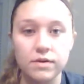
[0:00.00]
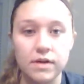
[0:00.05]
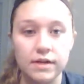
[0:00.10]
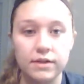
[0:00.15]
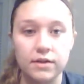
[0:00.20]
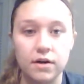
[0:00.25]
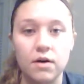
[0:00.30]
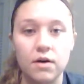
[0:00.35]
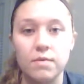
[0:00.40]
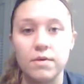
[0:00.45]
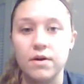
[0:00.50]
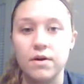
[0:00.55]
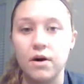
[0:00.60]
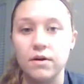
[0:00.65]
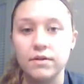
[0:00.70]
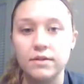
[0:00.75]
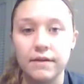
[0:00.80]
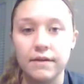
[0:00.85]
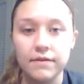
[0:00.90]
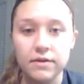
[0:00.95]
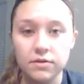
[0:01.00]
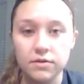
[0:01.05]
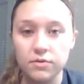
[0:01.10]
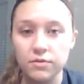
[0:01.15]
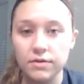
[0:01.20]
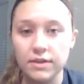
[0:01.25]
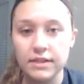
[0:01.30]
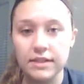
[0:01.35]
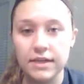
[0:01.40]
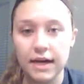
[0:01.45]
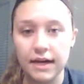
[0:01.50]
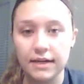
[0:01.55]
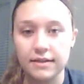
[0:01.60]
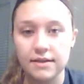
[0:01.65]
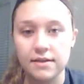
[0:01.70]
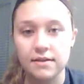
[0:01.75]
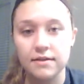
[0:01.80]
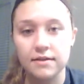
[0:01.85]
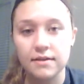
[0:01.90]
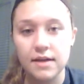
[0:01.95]
I started with all 7 schools in
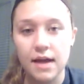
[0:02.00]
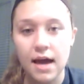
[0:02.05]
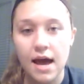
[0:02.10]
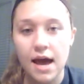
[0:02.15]
Texas,